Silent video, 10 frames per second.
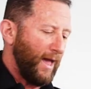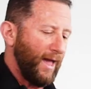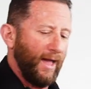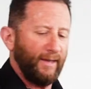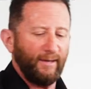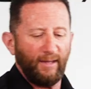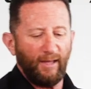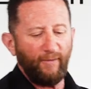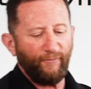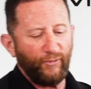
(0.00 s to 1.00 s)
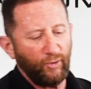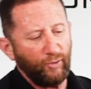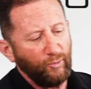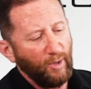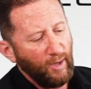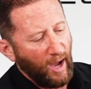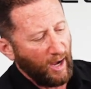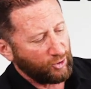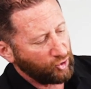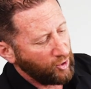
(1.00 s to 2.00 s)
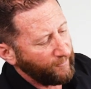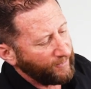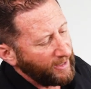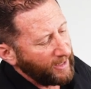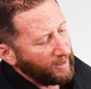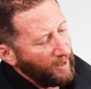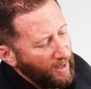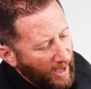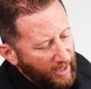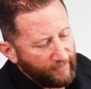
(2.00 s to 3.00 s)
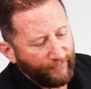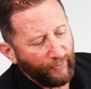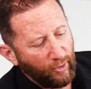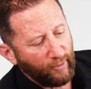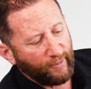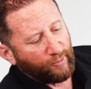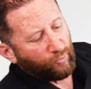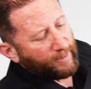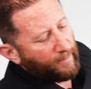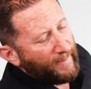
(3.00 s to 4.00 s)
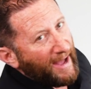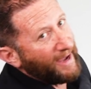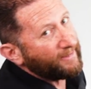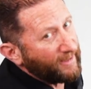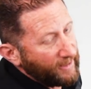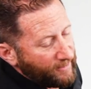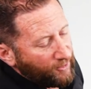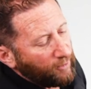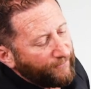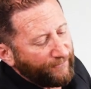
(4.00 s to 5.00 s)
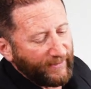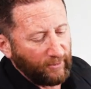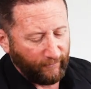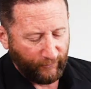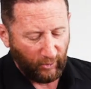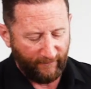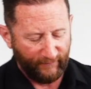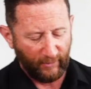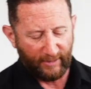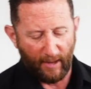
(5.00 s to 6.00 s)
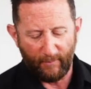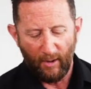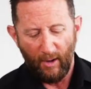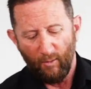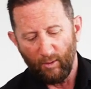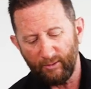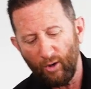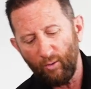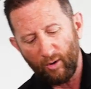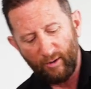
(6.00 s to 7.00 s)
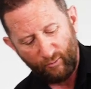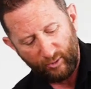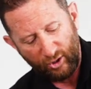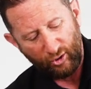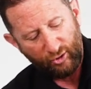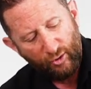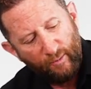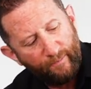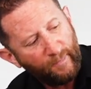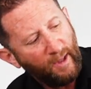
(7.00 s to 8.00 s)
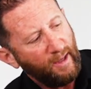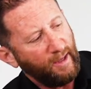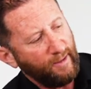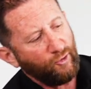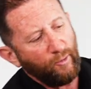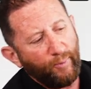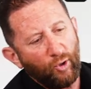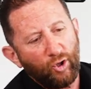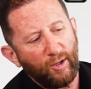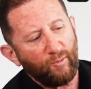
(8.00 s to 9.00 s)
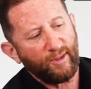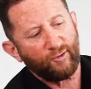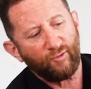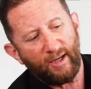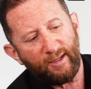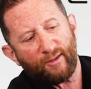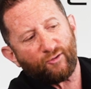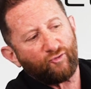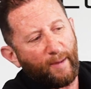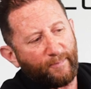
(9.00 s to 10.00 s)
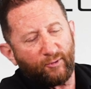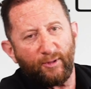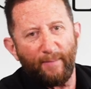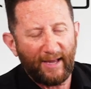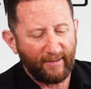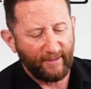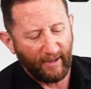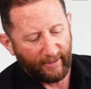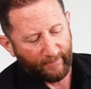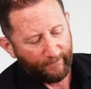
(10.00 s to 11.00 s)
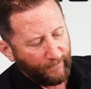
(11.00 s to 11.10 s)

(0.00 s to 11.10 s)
And if you are traveling at first with a bag that is not fully filled up, well, no worries. What you do is you push the restraining straps to the back side.